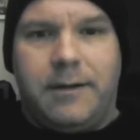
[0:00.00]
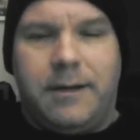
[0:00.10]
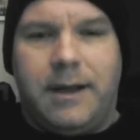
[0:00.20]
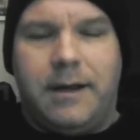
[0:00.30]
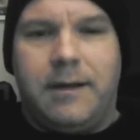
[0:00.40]

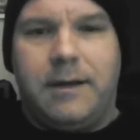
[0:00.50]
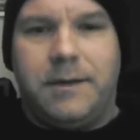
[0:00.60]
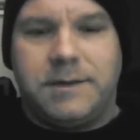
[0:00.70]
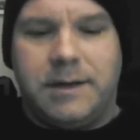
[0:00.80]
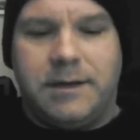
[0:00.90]
than uh,
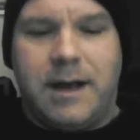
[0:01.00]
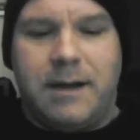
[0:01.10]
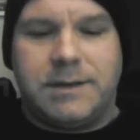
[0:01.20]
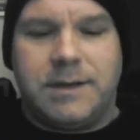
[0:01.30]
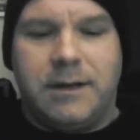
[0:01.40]
the sing-
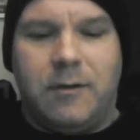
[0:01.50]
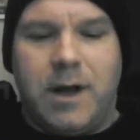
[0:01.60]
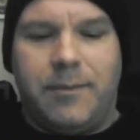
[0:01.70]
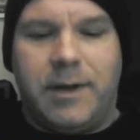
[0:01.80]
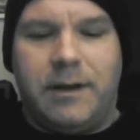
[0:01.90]
guy with a single
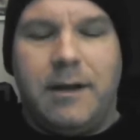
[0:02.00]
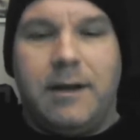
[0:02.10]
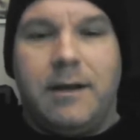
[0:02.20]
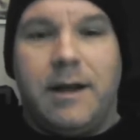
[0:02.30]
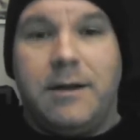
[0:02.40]
weapon,
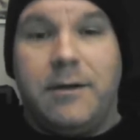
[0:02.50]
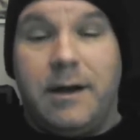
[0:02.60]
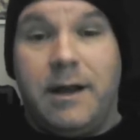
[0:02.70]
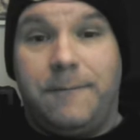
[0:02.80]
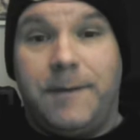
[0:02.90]
and you're
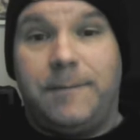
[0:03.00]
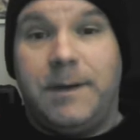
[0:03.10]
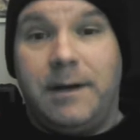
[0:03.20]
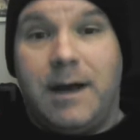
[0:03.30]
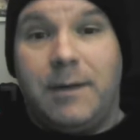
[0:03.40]
going to hit
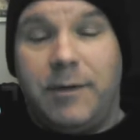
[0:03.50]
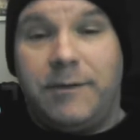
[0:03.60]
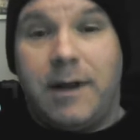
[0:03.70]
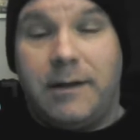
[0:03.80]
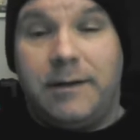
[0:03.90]

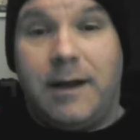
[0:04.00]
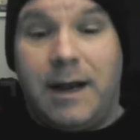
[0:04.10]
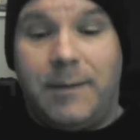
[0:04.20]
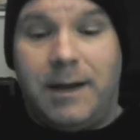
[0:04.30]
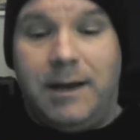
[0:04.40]
59% of the
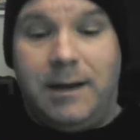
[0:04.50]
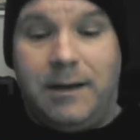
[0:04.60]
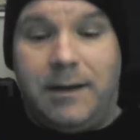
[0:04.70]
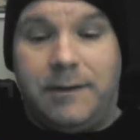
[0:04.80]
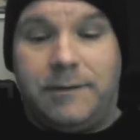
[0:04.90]
time that he
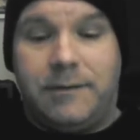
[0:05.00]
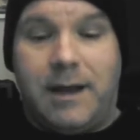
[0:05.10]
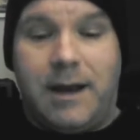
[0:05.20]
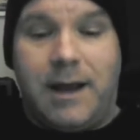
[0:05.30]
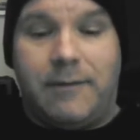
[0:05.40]
does
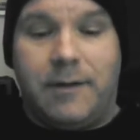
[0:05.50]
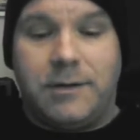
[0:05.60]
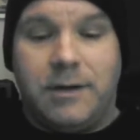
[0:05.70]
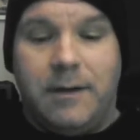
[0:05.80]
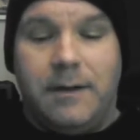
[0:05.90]
on
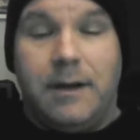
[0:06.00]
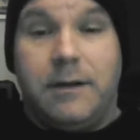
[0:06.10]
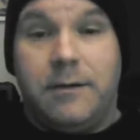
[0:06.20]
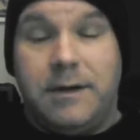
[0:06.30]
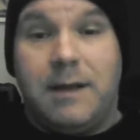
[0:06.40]
average.
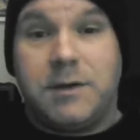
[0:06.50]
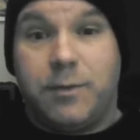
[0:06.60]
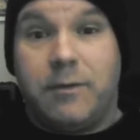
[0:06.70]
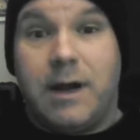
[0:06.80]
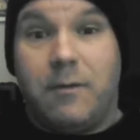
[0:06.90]
Your
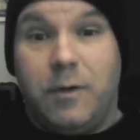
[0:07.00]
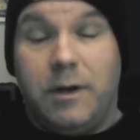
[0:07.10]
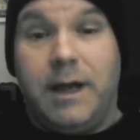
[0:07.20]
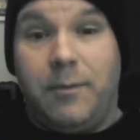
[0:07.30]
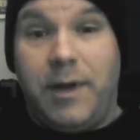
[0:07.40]
damage per round
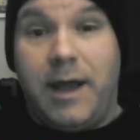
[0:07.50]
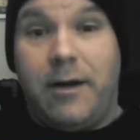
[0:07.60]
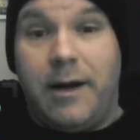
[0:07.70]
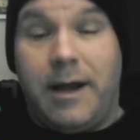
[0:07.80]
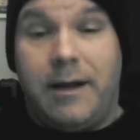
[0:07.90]
will get
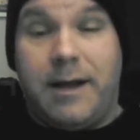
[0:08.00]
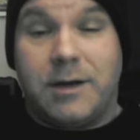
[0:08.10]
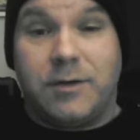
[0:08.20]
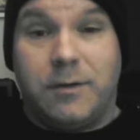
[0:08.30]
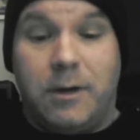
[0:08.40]
better at a
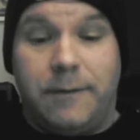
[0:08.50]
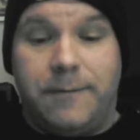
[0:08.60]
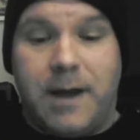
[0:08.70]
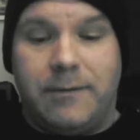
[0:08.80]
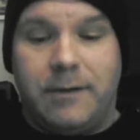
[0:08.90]
natural roll of
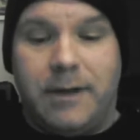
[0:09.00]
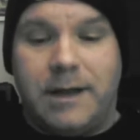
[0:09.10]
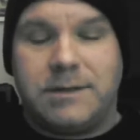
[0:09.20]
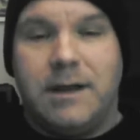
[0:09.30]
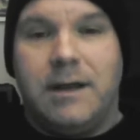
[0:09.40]
5 or
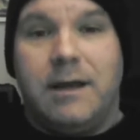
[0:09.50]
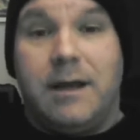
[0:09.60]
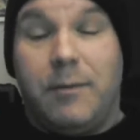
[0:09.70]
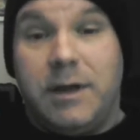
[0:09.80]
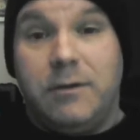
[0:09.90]
less,
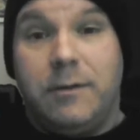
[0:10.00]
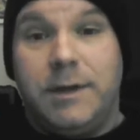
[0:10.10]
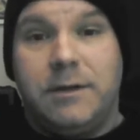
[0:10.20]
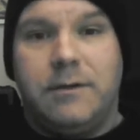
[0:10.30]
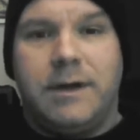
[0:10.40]
but you will
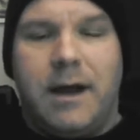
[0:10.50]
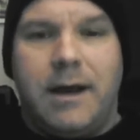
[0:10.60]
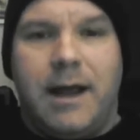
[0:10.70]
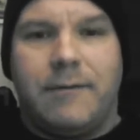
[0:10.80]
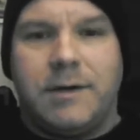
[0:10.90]
be doing
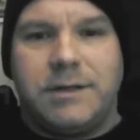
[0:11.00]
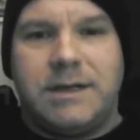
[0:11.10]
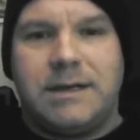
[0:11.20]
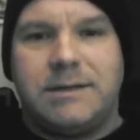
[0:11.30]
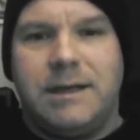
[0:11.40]
on average
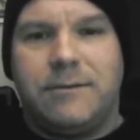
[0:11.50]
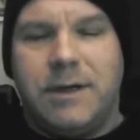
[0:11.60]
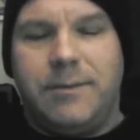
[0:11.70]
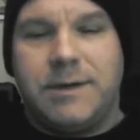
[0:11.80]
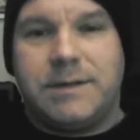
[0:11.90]

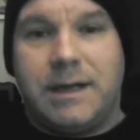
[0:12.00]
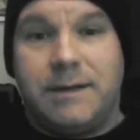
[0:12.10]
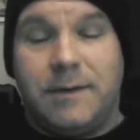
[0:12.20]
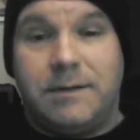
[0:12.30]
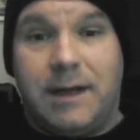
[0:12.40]

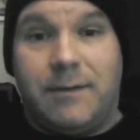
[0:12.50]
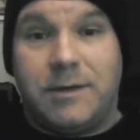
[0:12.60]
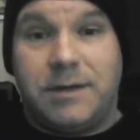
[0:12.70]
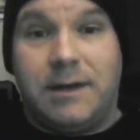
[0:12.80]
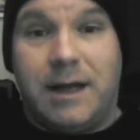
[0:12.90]
63% of the
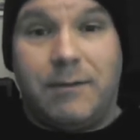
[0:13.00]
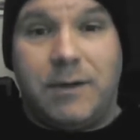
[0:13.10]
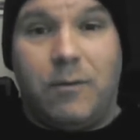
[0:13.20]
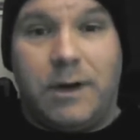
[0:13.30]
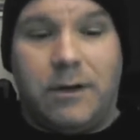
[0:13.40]
damage the guy
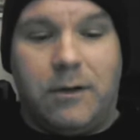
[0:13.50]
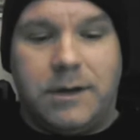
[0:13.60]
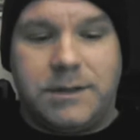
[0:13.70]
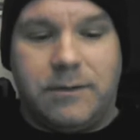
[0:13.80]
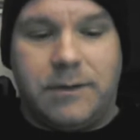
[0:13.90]
with a one
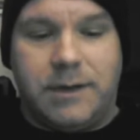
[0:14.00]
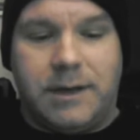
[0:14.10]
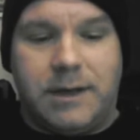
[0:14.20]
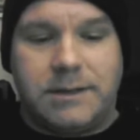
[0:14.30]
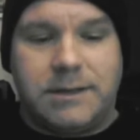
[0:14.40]
longsword
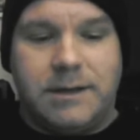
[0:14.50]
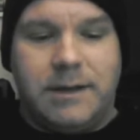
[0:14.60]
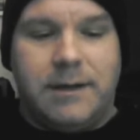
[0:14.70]
does.